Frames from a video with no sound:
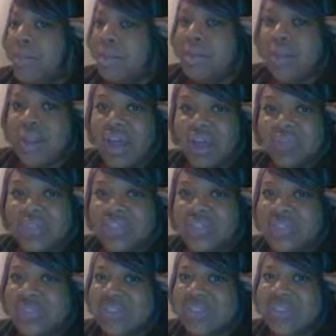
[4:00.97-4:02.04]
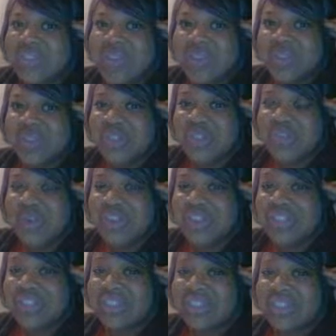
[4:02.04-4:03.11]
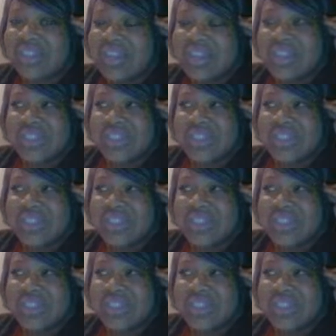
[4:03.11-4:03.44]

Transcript: a lot of us are in the same generation.